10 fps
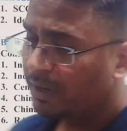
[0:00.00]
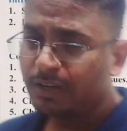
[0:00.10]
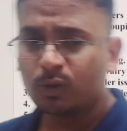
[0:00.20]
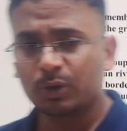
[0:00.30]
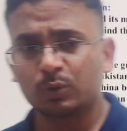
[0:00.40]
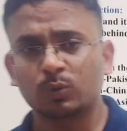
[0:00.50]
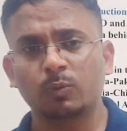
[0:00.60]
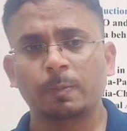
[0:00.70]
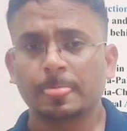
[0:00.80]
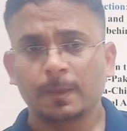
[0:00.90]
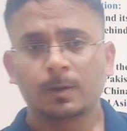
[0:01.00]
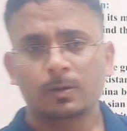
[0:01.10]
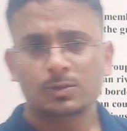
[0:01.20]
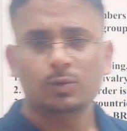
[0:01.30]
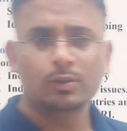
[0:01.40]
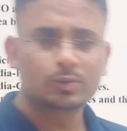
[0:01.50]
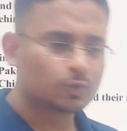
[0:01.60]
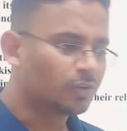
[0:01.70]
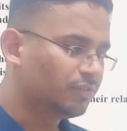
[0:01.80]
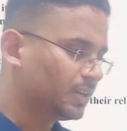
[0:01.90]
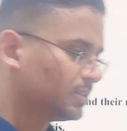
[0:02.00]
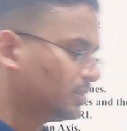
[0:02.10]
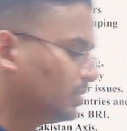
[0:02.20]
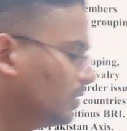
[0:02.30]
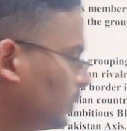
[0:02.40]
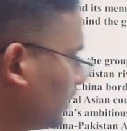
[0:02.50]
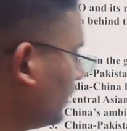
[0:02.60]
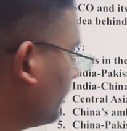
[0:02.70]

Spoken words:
play in order to solve those conflicts. Okay,